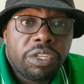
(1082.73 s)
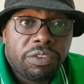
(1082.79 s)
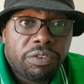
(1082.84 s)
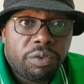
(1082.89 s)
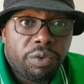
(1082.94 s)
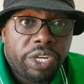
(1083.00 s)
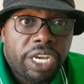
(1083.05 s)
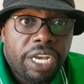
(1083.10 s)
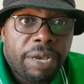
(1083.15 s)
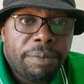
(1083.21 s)
So
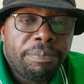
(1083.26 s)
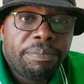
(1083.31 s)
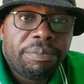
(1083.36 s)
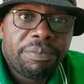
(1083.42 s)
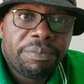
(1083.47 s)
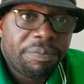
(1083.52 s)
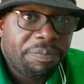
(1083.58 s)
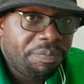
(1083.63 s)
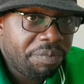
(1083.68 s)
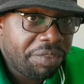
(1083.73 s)
just to
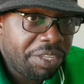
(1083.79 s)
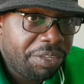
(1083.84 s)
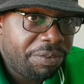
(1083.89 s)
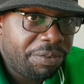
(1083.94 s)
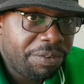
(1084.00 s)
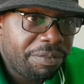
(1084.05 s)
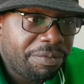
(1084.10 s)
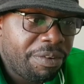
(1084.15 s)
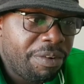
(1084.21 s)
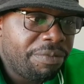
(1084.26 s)
recap,
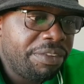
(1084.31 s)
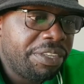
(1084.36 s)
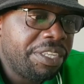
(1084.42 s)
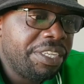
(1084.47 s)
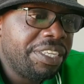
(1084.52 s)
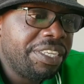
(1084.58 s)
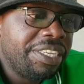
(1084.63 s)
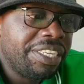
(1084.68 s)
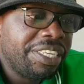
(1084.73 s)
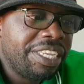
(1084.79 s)
issues of
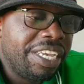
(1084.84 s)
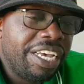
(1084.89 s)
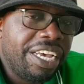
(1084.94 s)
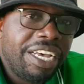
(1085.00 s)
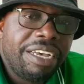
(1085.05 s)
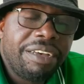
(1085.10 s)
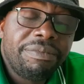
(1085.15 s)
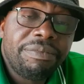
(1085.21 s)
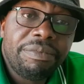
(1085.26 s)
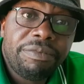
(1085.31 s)
offices,
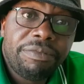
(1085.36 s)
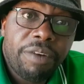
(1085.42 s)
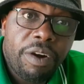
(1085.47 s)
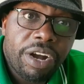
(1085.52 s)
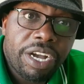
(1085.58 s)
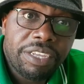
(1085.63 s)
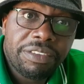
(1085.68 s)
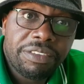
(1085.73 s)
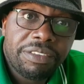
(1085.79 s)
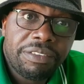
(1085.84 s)

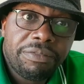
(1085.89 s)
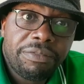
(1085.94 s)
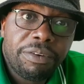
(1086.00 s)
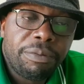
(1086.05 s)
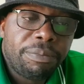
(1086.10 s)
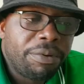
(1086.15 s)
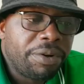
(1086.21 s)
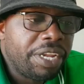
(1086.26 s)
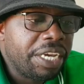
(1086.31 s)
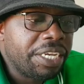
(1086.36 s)
focus
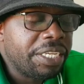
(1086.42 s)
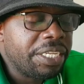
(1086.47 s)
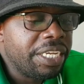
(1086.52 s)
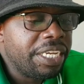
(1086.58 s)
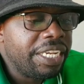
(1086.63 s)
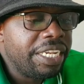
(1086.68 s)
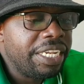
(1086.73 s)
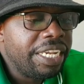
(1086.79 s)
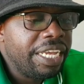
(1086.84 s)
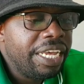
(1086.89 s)
for your
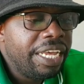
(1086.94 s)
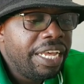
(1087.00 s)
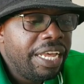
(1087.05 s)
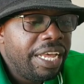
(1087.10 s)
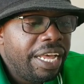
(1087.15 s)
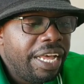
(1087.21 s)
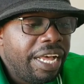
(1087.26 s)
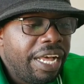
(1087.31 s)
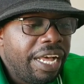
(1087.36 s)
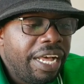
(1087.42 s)
production,
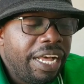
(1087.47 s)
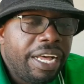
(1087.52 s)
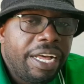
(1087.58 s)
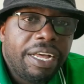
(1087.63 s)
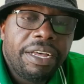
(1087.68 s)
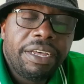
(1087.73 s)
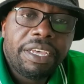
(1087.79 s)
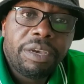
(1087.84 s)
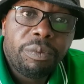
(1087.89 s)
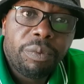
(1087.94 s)

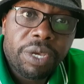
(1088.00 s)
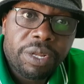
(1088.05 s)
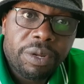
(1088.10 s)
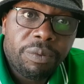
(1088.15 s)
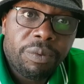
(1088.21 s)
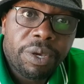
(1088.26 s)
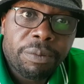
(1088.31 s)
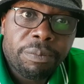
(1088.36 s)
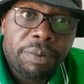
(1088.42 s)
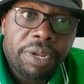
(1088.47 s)
a
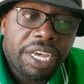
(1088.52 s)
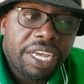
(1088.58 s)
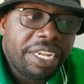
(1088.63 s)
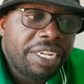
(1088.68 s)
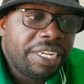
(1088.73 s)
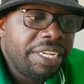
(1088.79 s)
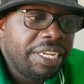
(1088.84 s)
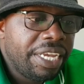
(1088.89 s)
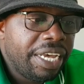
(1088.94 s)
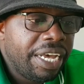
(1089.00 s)
weekly work
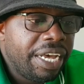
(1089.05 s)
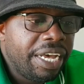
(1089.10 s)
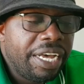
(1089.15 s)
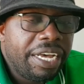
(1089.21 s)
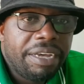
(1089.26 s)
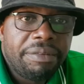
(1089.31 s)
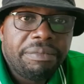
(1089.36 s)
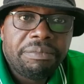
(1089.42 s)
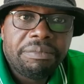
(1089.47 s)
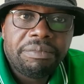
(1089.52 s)
plan,
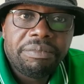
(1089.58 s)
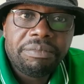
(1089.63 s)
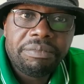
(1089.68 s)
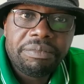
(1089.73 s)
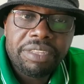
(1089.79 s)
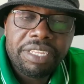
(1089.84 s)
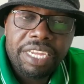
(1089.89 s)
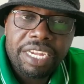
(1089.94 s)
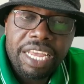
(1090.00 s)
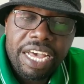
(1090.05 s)

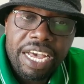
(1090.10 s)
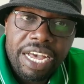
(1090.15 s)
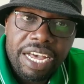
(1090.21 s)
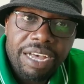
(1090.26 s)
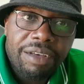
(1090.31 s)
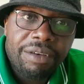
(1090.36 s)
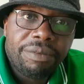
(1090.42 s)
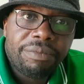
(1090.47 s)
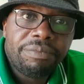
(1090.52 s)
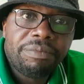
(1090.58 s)
and
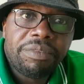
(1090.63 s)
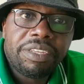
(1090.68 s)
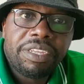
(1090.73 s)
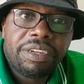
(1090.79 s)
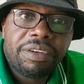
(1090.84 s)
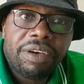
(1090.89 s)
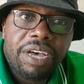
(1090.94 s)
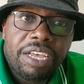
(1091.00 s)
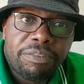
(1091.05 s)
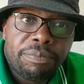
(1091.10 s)
how,
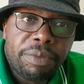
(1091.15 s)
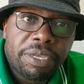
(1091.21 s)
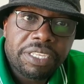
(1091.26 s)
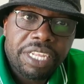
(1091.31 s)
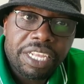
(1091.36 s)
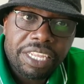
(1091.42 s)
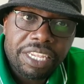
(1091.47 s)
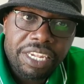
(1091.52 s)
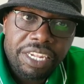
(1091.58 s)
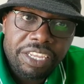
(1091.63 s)
you know,
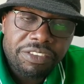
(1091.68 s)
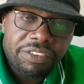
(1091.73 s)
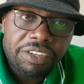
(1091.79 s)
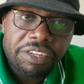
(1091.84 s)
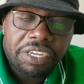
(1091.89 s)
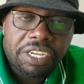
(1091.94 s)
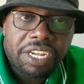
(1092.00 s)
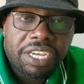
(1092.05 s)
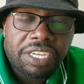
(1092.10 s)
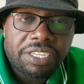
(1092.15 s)
aspects like
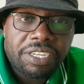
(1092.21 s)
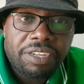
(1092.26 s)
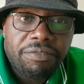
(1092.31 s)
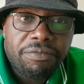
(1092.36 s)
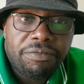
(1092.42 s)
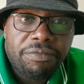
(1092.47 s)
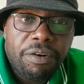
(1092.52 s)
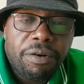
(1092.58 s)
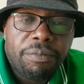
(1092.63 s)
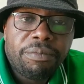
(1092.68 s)
necessary can
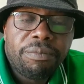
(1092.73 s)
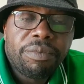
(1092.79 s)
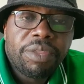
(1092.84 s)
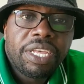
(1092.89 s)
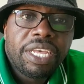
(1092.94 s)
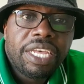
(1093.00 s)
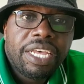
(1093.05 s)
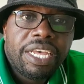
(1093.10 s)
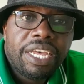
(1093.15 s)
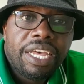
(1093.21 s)
actually
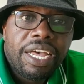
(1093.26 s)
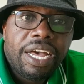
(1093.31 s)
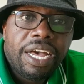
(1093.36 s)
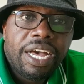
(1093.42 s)
inform,